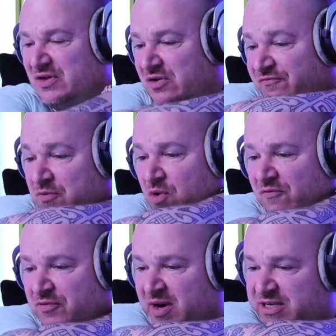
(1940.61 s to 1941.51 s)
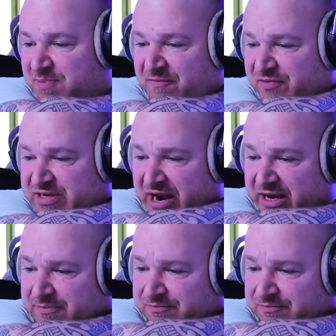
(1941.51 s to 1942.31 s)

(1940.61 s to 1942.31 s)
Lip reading: From what? From Leeds Bradford, Danny?